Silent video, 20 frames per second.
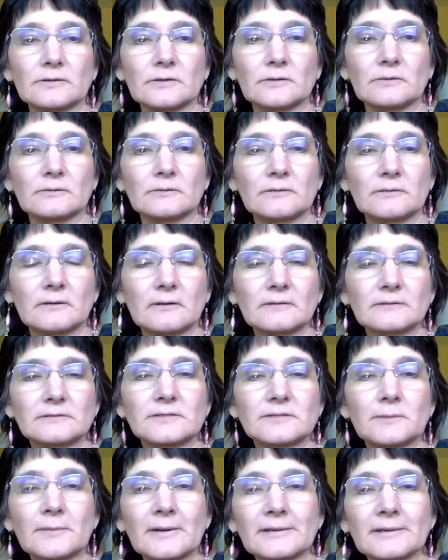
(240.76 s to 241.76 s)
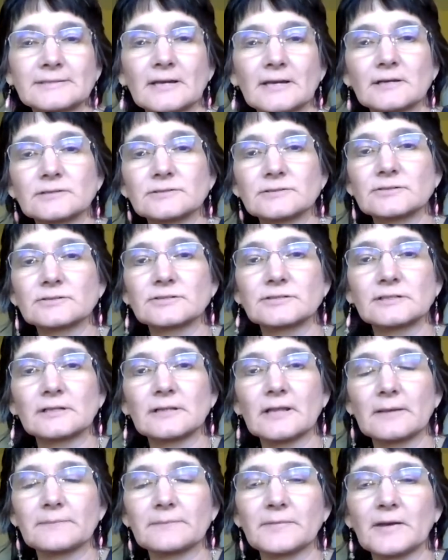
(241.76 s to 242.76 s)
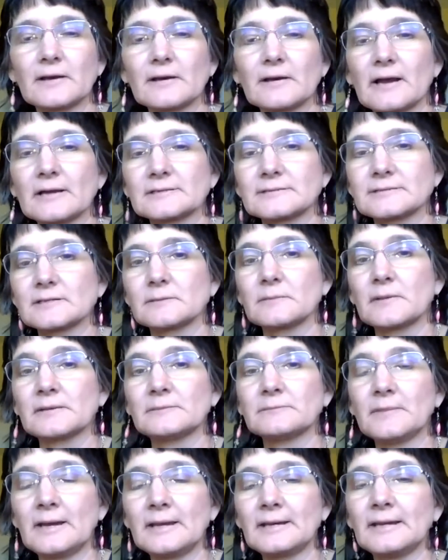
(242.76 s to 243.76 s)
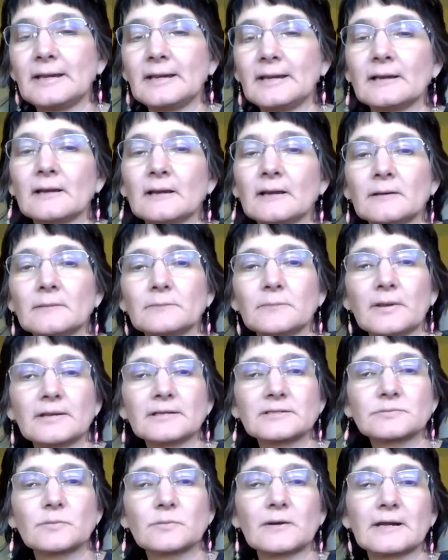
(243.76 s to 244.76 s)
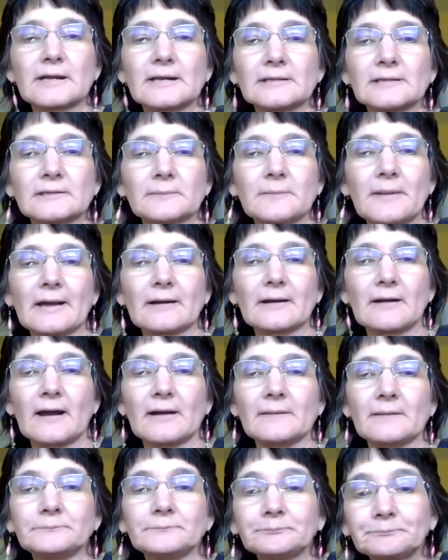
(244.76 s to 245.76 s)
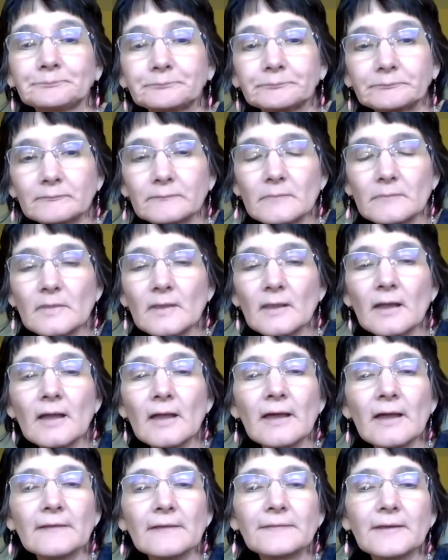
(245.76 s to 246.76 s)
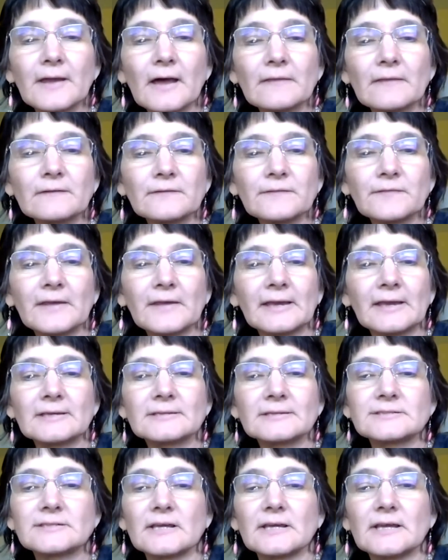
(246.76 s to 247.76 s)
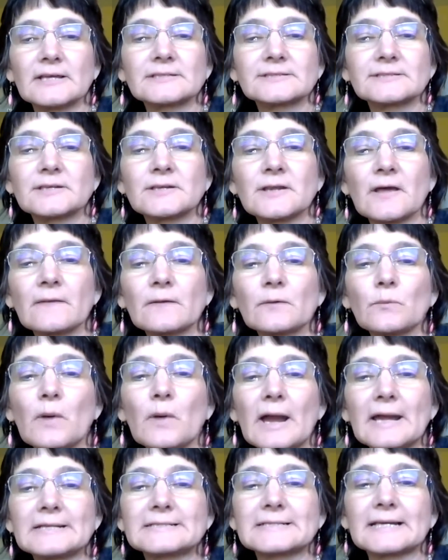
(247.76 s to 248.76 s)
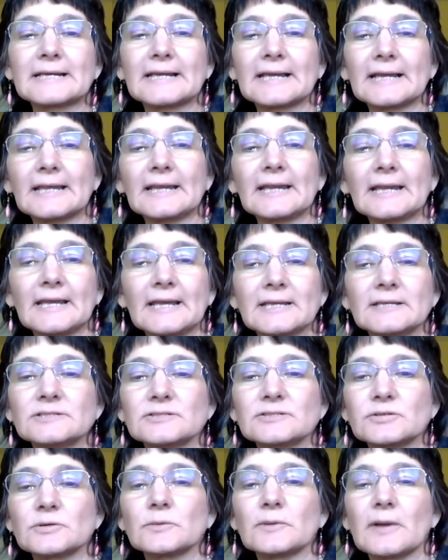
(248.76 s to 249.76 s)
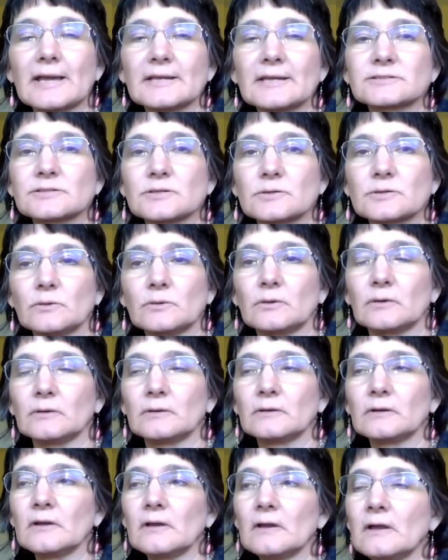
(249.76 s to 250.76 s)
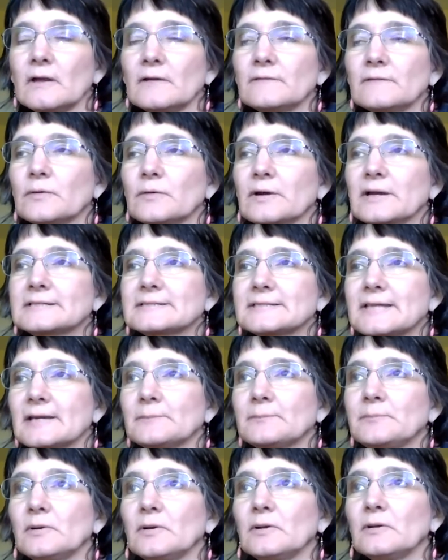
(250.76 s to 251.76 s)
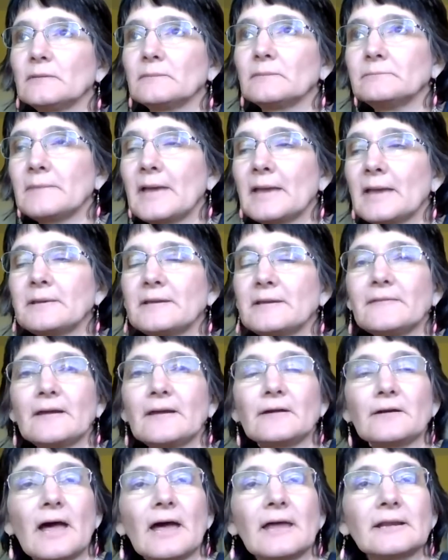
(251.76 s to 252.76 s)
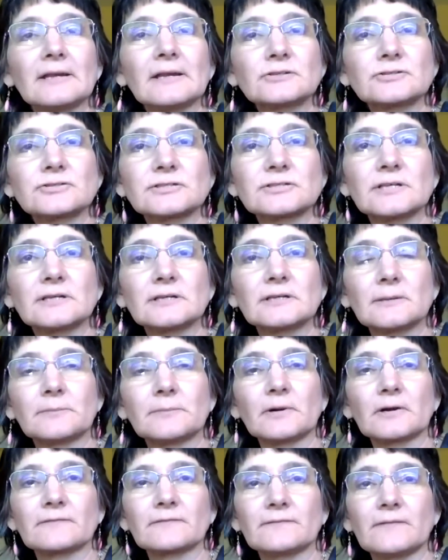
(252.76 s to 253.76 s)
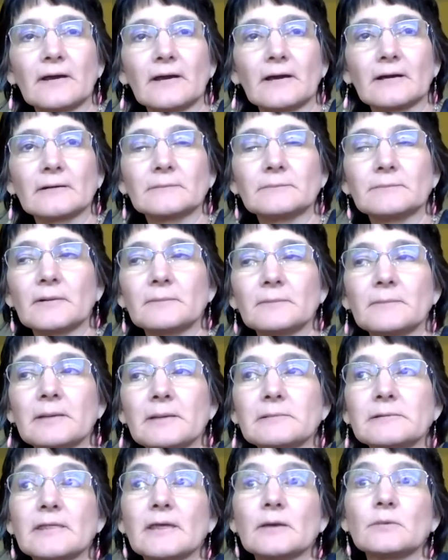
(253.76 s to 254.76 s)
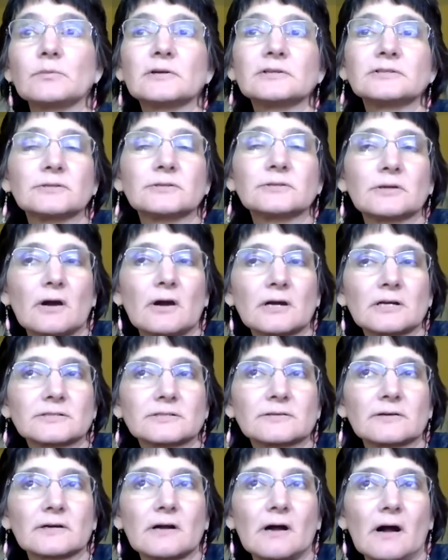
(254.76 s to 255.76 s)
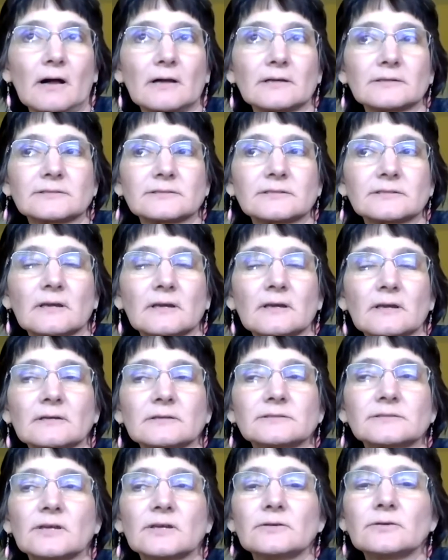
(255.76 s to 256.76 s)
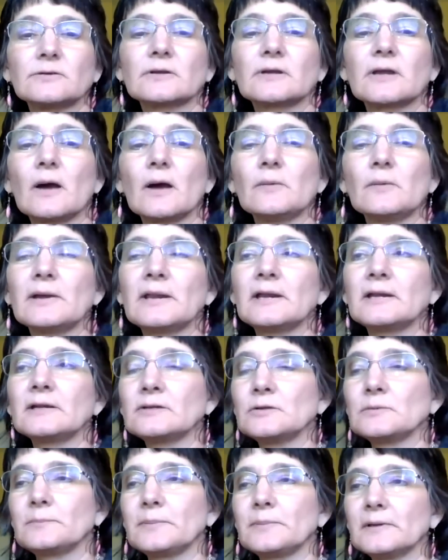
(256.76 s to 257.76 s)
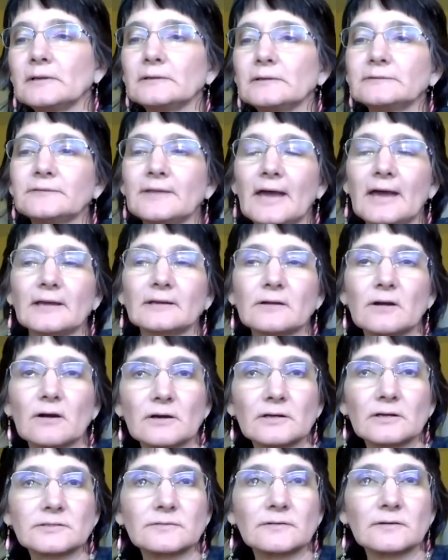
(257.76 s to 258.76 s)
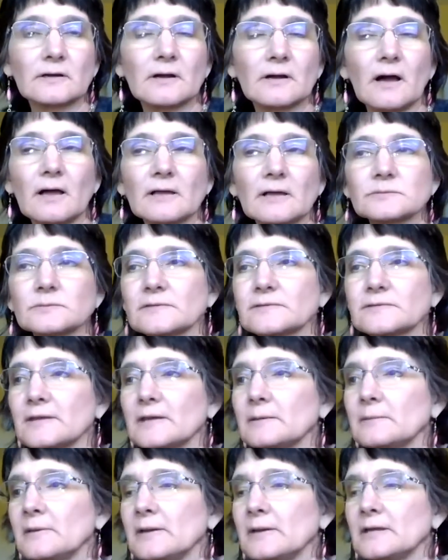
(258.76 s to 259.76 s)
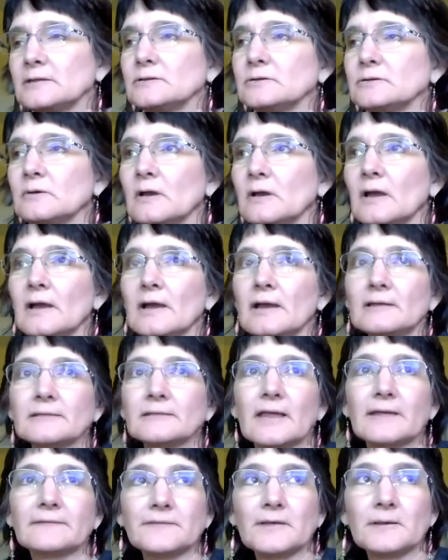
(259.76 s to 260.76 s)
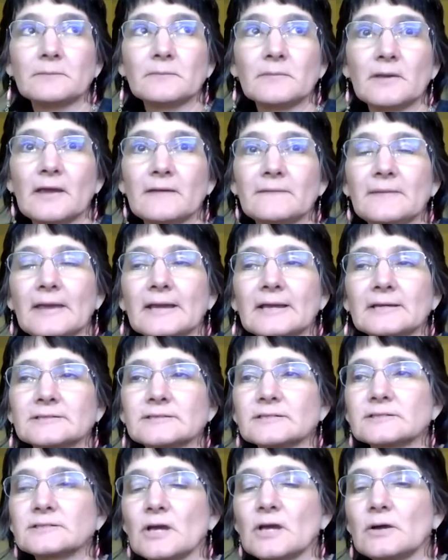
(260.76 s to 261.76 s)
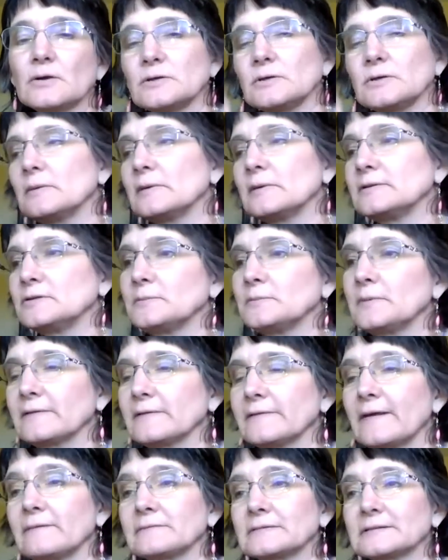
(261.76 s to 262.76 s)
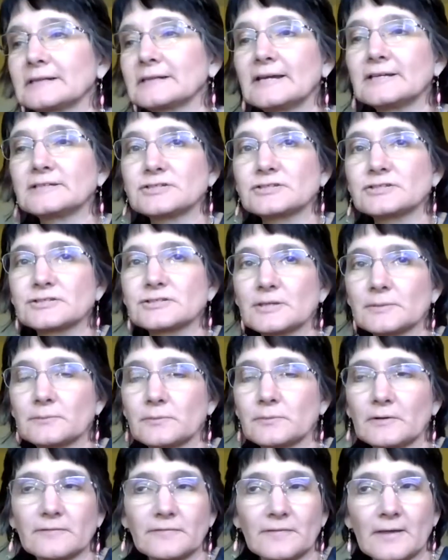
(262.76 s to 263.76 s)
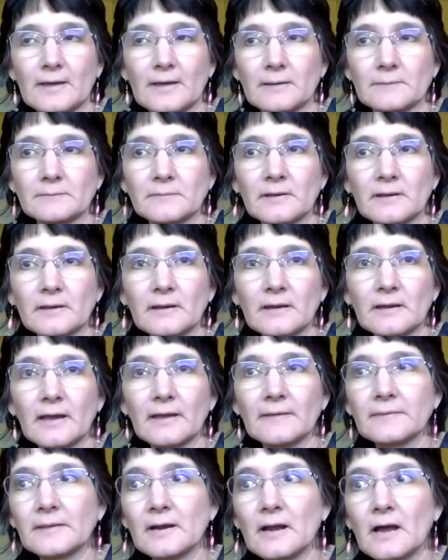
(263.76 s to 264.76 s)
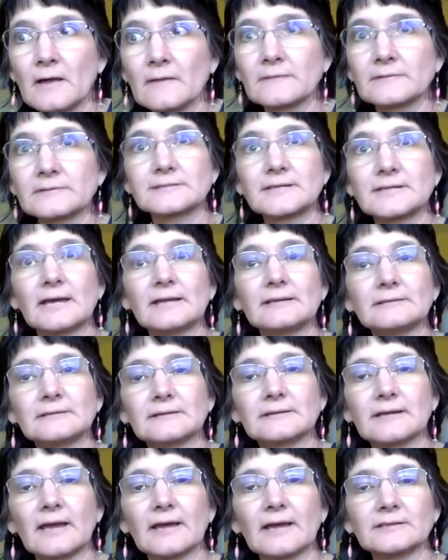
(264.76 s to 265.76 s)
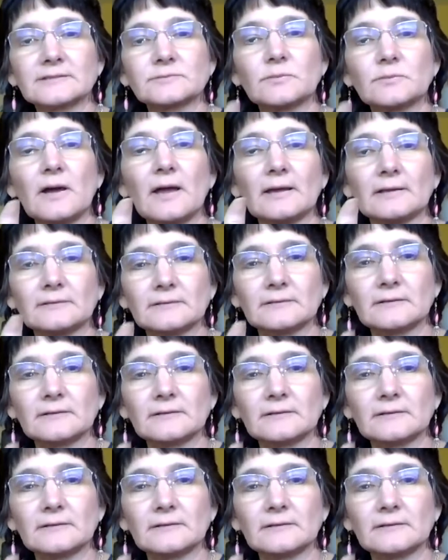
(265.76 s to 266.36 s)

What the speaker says: you. So my sales are still up there. I still made money, but it's working in the background. The other thing is it's another way to get into a school. For example, maybe they're not interested in a book fair, but maybe they would do Cards for Calls. So you go in and you build that Cards for Calls with them, and you let them, and they get to know you, and you build that relationship with them, and then all of a sudden, guess what?